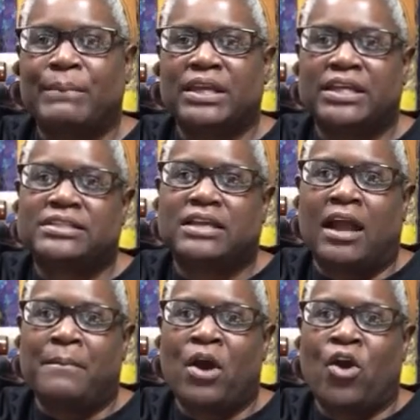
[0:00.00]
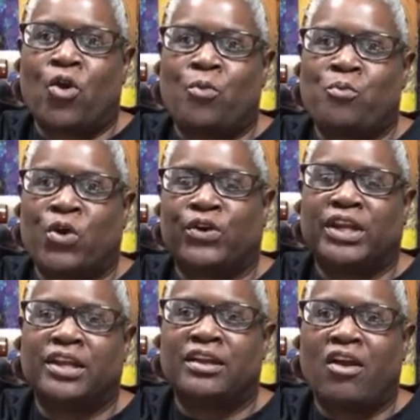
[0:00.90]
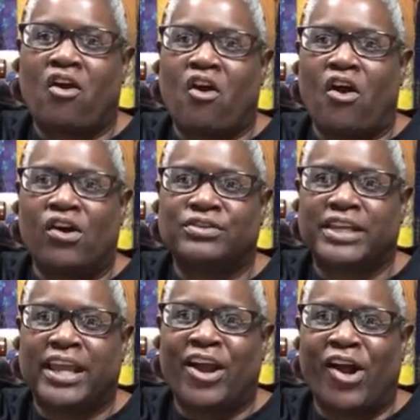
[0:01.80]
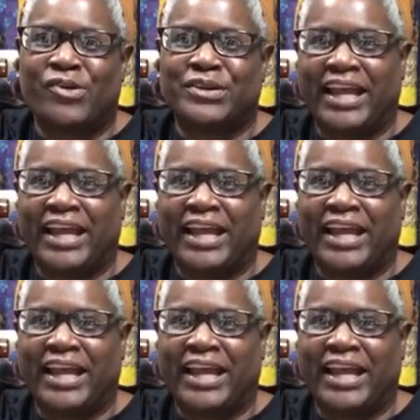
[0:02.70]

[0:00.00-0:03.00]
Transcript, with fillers: because I'm home working all day, all